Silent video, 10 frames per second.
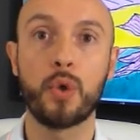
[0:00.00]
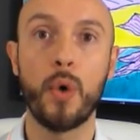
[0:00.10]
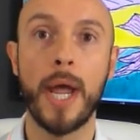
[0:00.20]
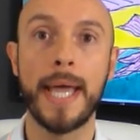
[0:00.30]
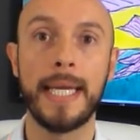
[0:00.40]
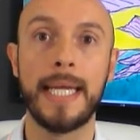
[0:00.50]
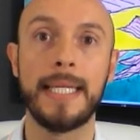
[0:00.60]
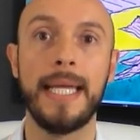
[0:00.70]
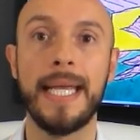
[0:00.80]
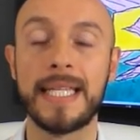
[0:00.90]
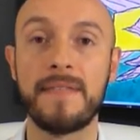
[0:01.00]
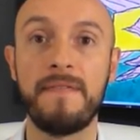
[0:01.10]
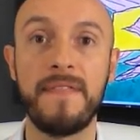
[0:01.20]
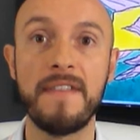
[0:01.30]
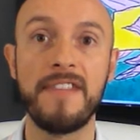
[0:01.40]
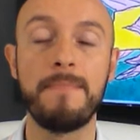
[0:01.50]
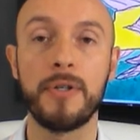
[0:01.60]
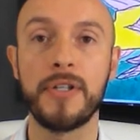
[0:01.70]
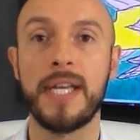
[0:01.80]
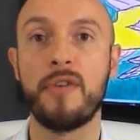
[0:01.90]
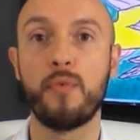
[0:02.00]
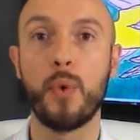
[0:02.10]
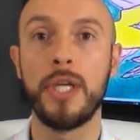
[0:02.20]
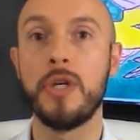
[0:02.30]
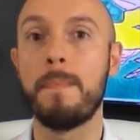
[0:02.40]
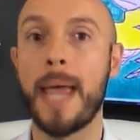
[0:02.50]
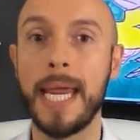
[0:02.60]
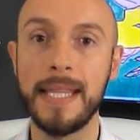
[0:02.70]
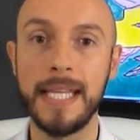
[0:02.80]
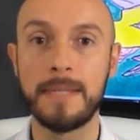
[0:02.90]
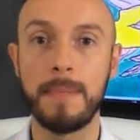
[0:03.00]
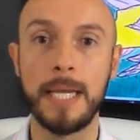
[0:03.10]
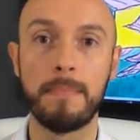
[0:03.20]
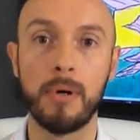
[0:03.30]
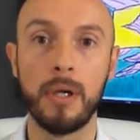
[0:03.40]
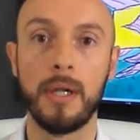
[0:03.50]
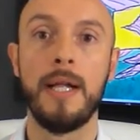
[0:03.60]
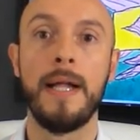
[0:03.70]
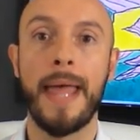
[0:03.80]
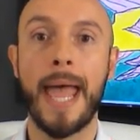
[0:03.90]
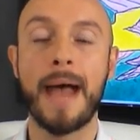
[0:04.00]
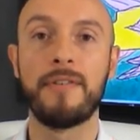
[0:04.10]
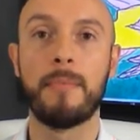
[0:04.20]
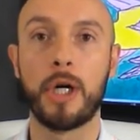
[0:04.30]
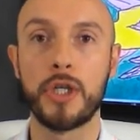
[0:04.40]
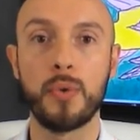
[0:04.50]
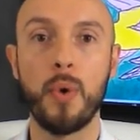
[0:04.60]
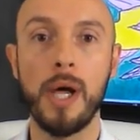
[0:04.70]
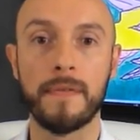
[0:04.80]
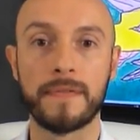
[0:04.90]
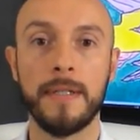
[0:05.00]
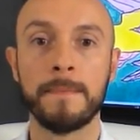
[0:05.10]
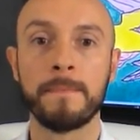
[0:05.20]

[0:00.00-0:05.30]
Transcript: credit is 50% of what you pay these people after March 12th.